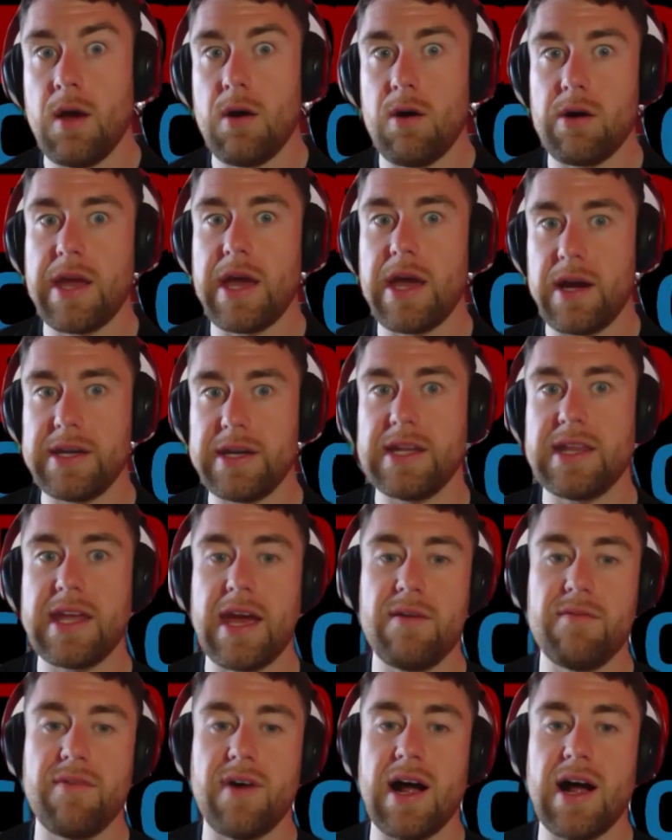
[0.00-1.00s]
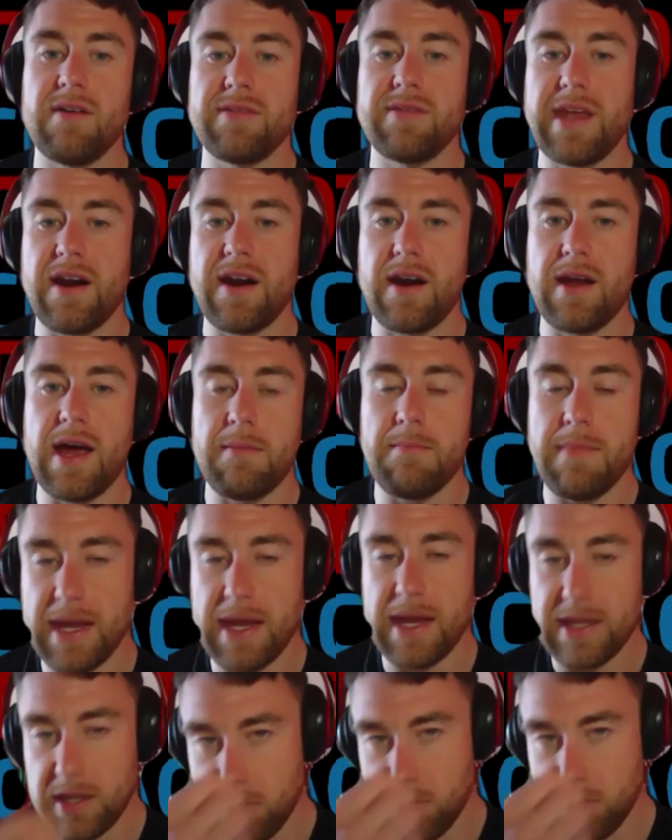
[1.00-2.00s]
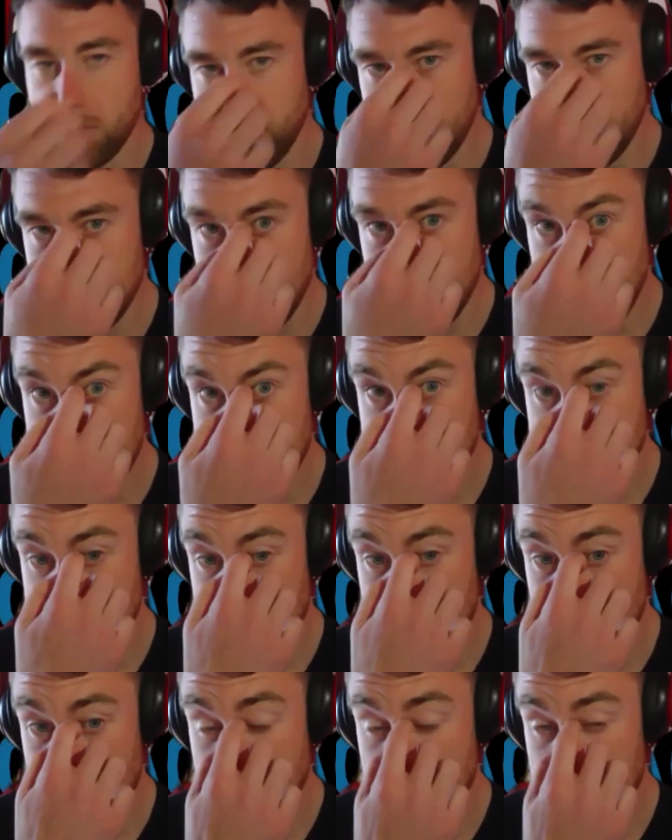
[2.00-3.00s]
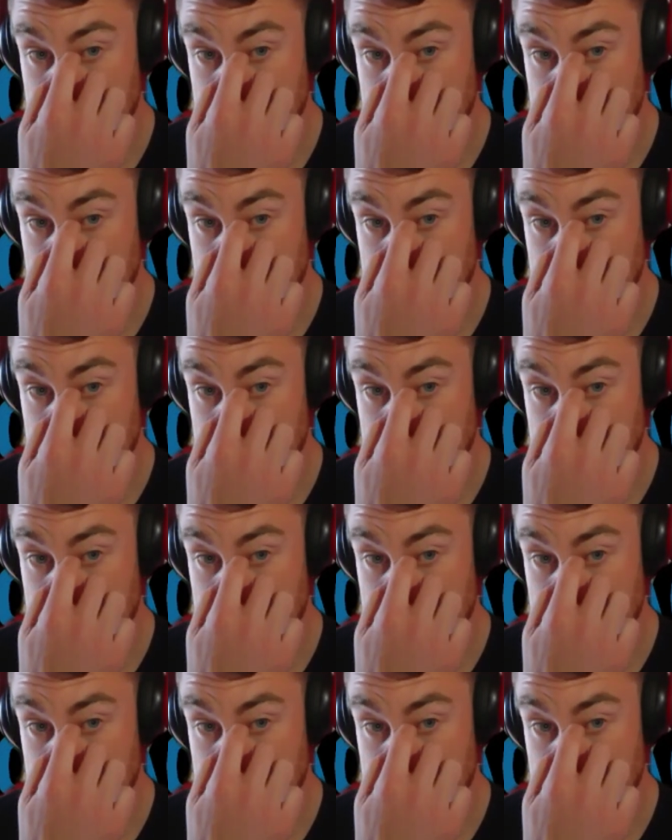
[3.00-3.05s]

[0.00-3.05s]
okay, I need to get involved here and make the correct choices, you know?